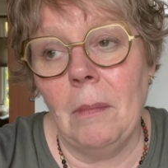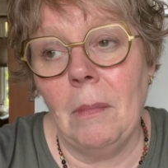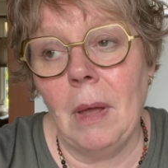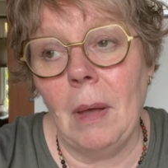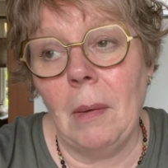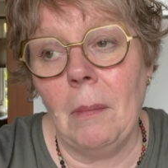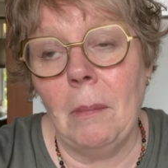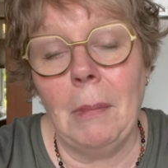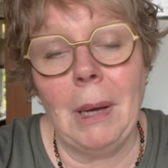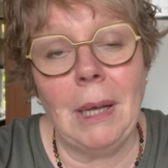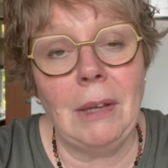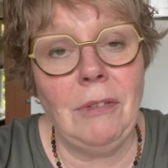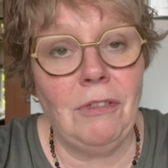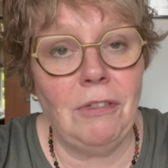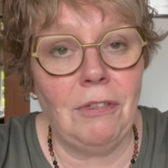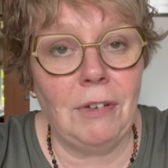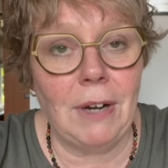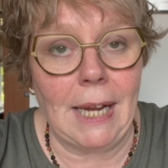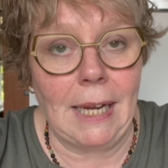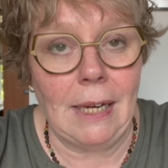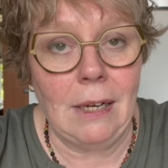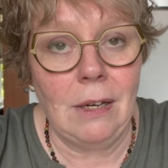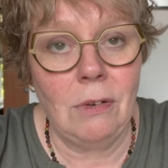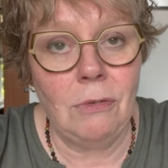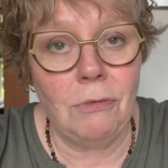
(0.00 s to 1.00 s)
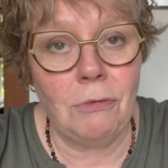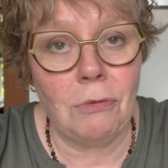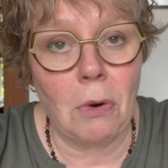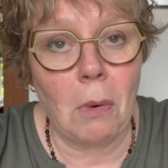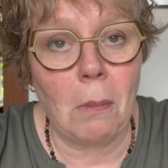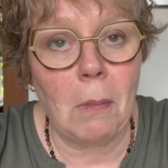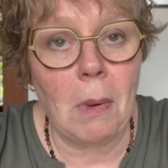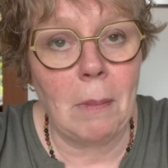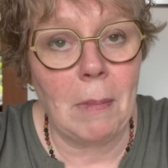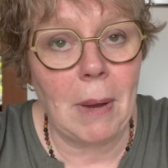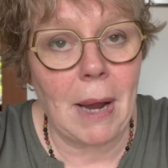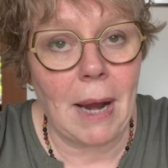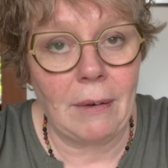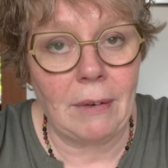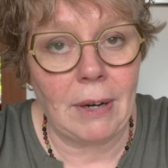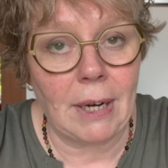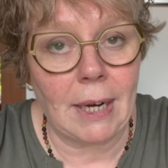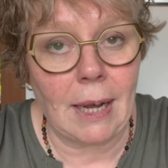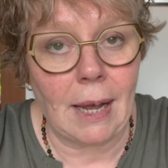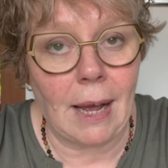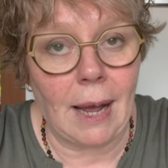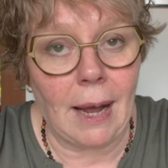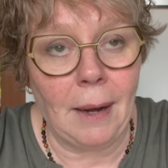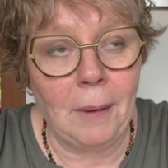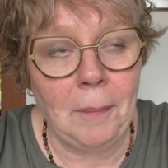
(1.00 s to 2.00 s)
my friend from
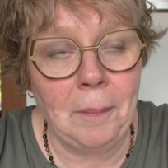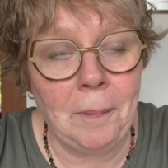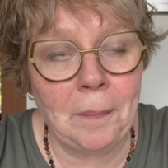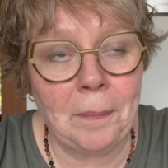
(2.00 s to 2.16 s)
America